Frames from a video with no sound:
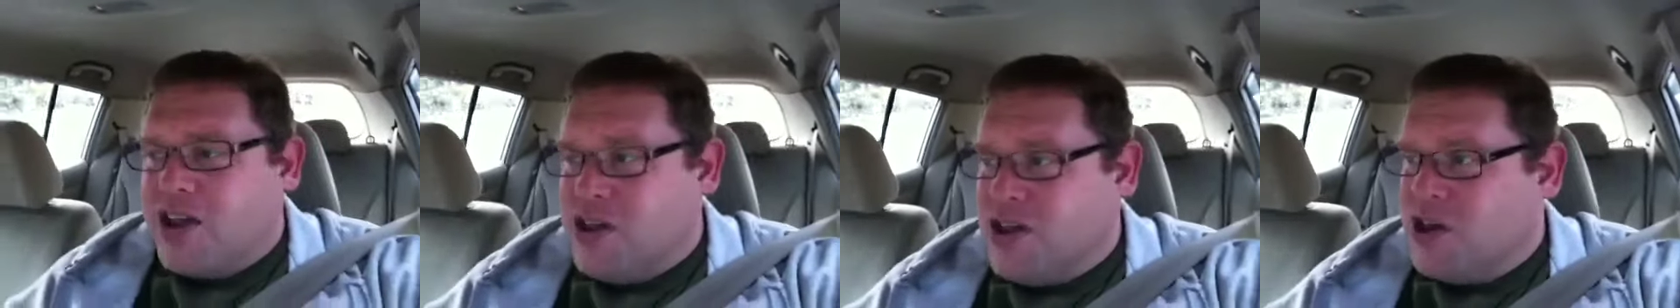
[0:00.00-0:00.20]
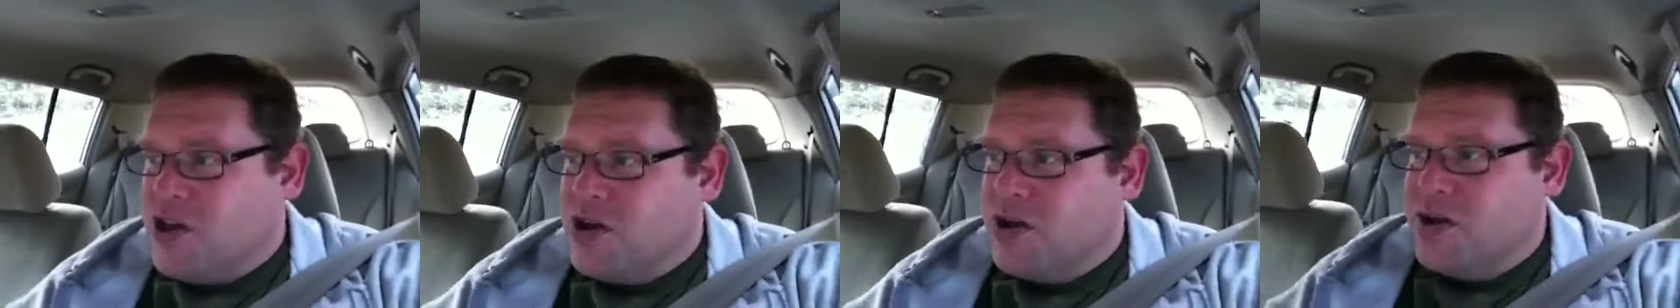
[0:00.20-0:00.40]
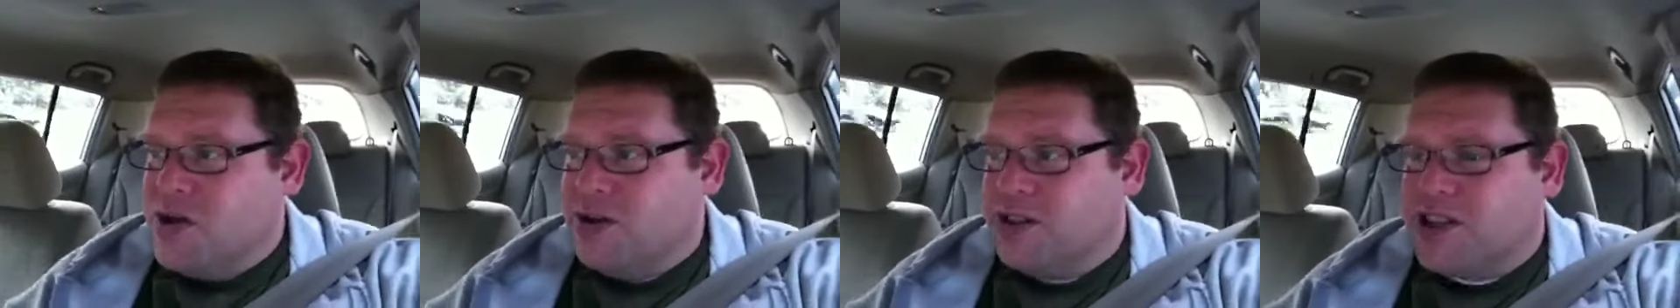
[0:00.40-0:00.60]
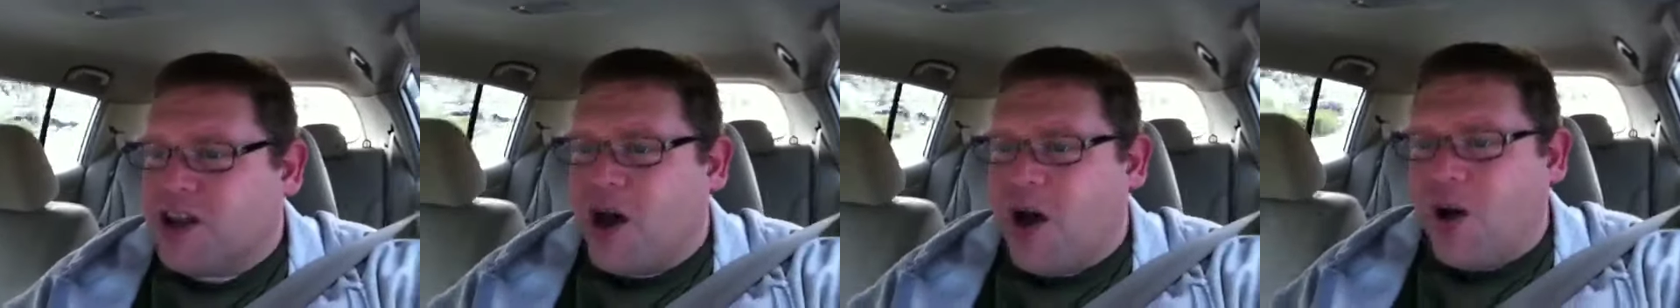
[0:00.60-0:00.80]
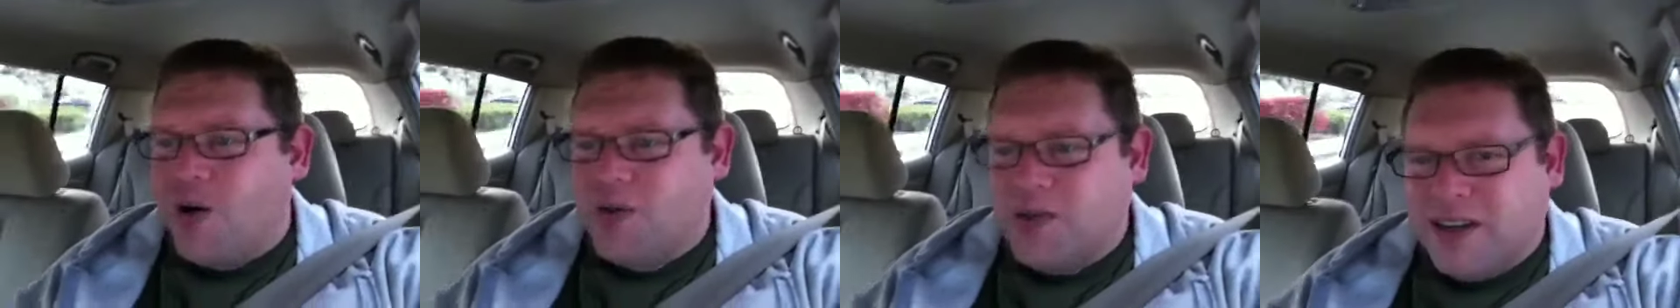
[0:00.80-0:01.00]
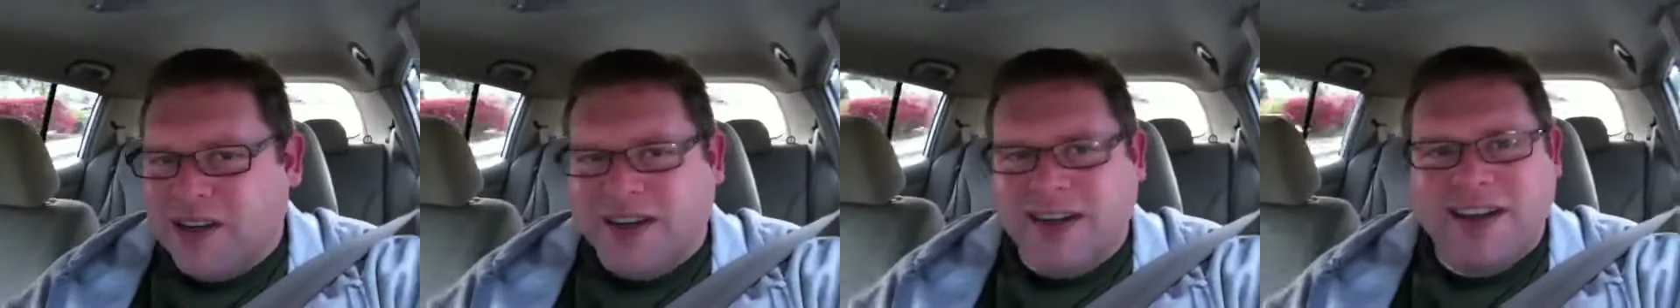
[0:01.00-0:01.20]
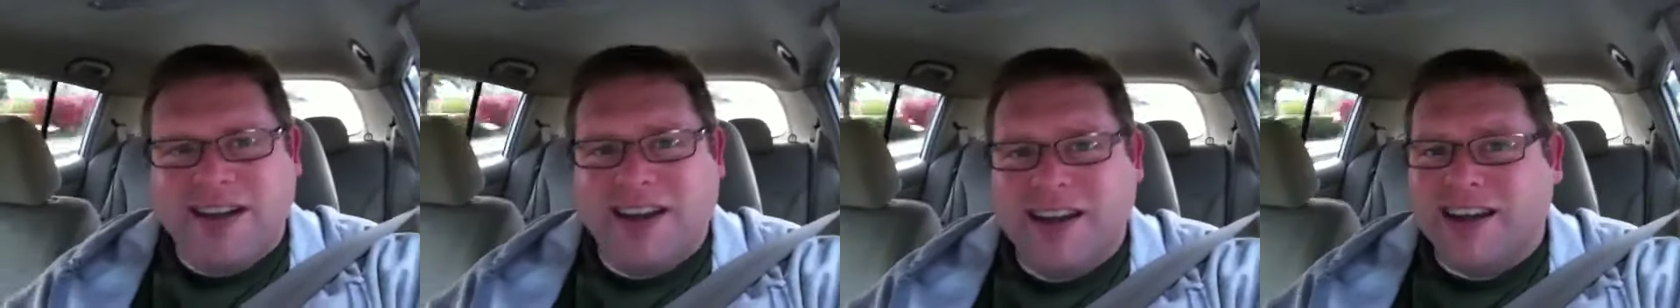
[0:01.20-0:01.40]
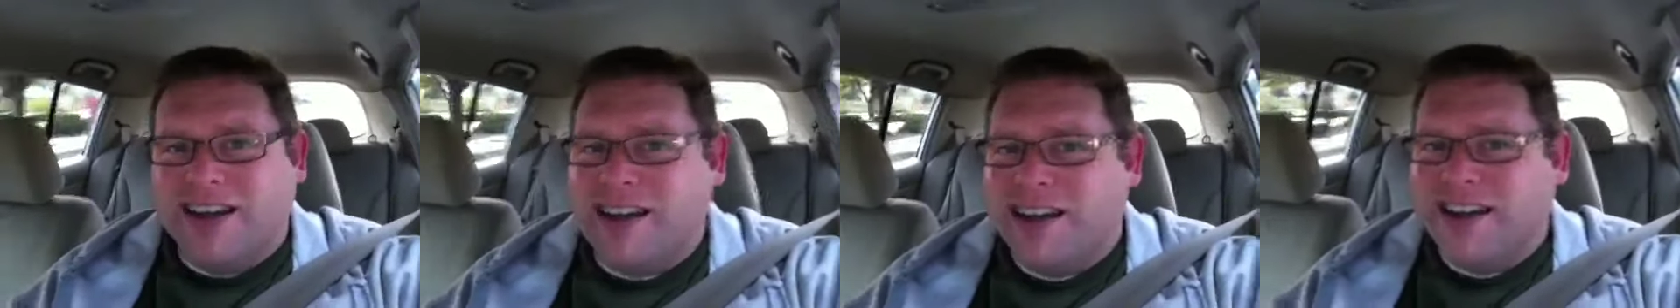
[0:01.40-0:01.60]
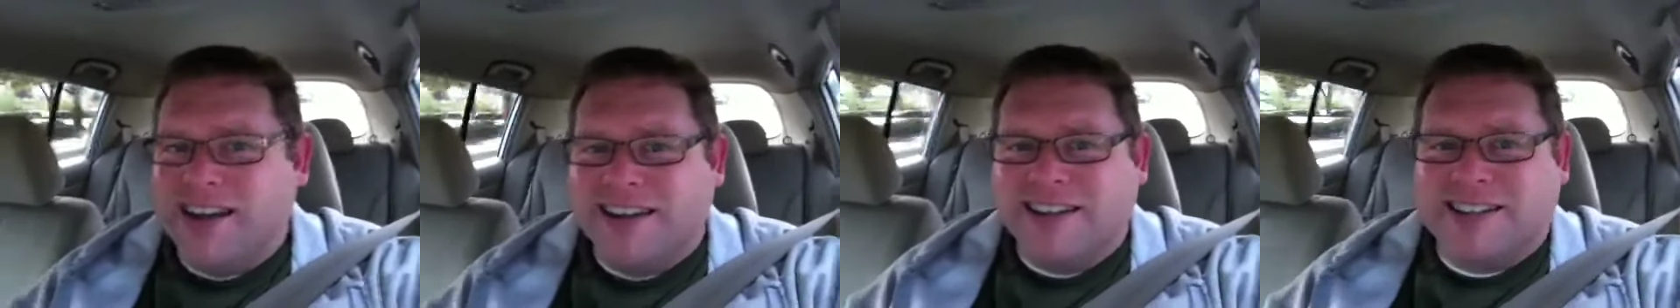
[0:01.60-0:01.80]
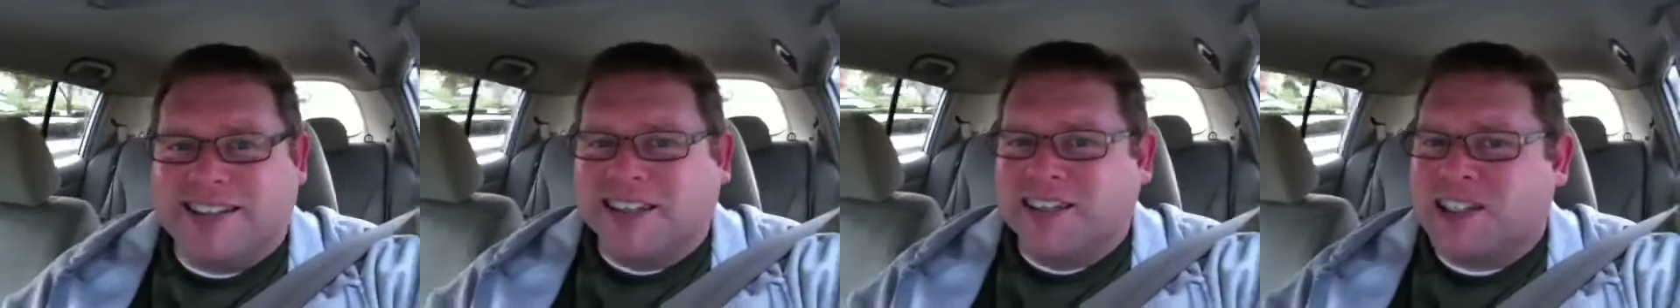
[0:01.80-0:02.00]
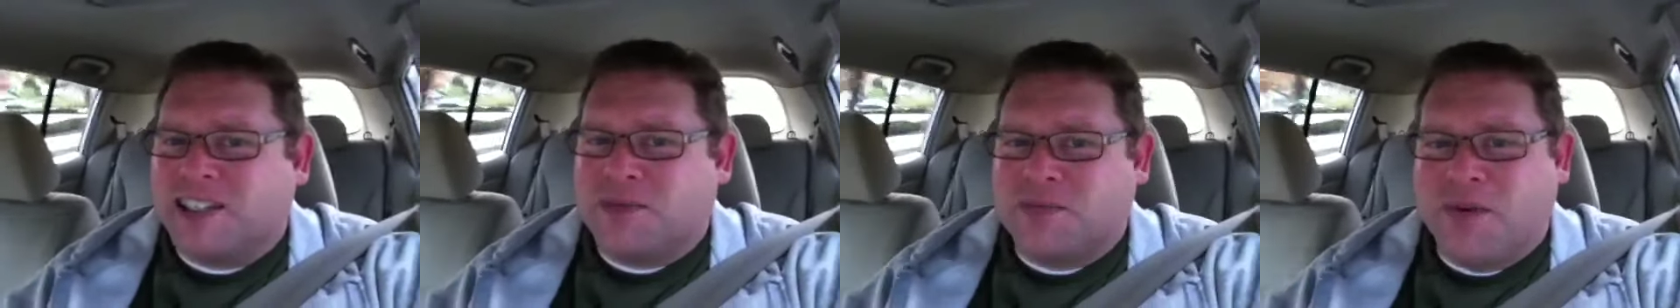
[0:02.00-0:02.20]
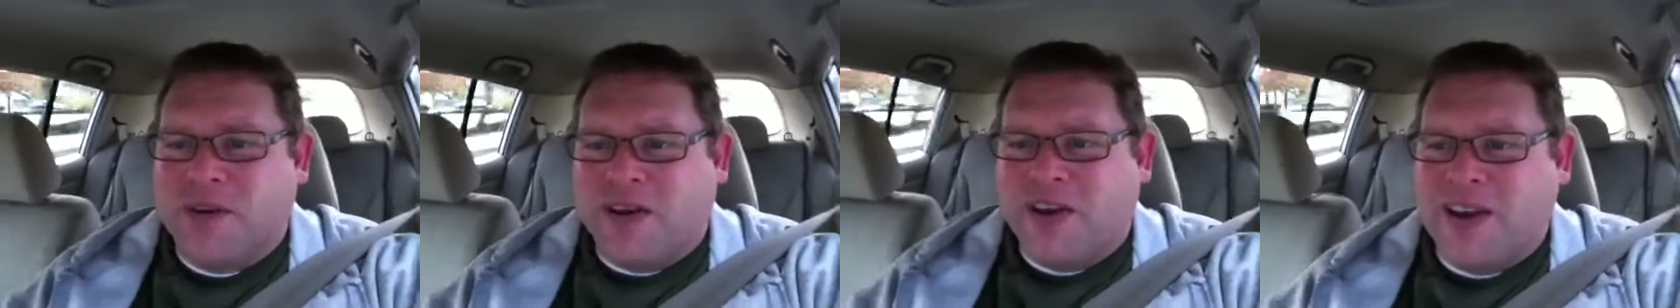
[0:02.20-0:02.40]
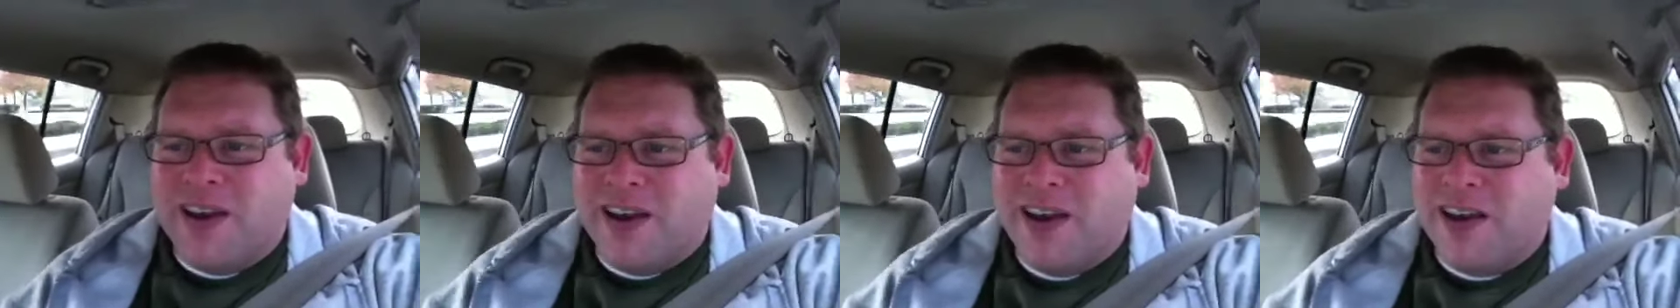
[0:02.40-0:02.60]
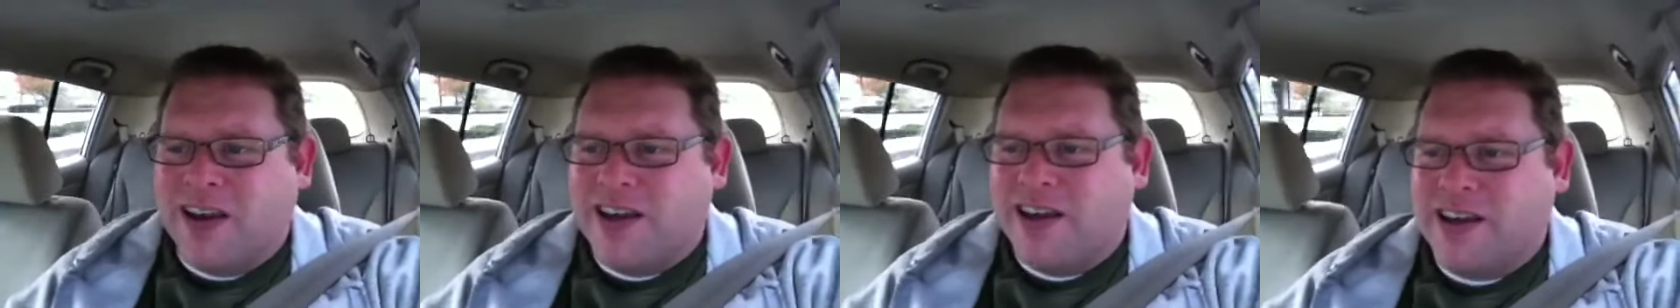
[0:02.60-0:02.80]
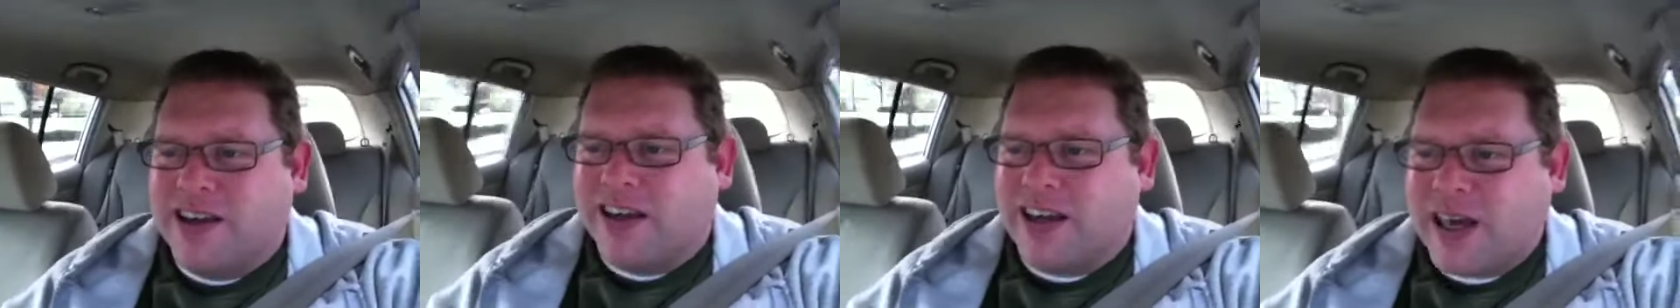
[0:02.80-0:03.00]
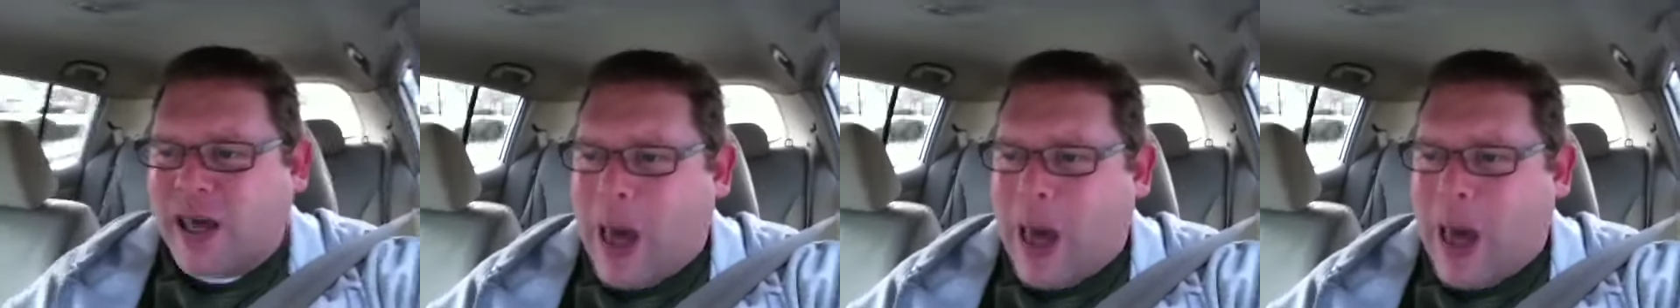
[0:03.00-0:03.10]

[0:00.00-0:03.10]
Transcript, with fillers: you don't need to speak.